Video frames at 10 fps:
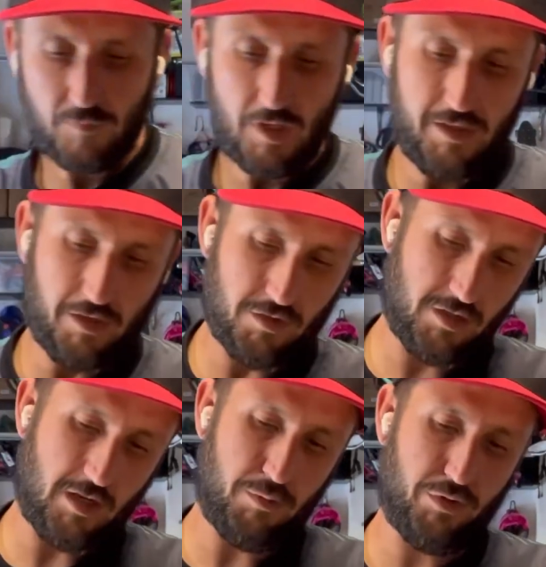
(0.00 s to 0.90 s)
Now there's a
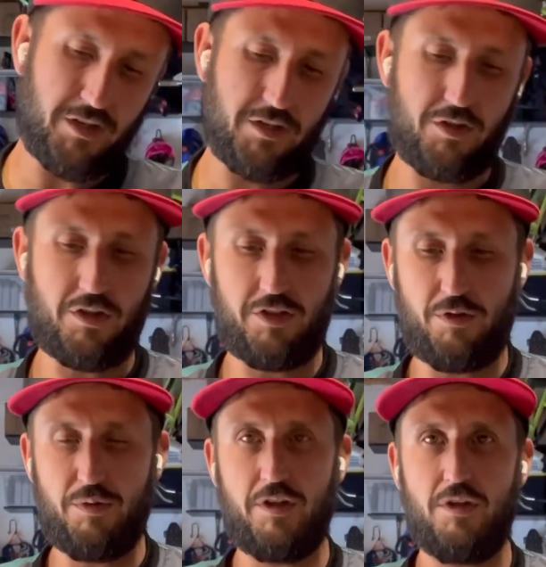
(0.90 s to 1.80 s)
couple things you can do
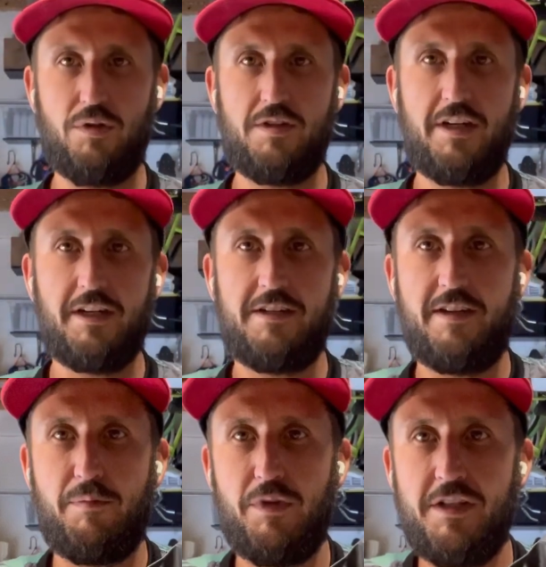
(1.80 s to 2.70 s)
with the gooseneck
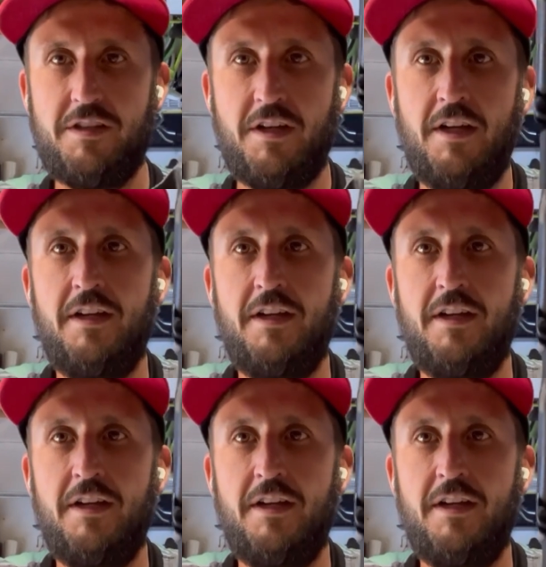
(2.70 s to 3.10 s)
assemblies.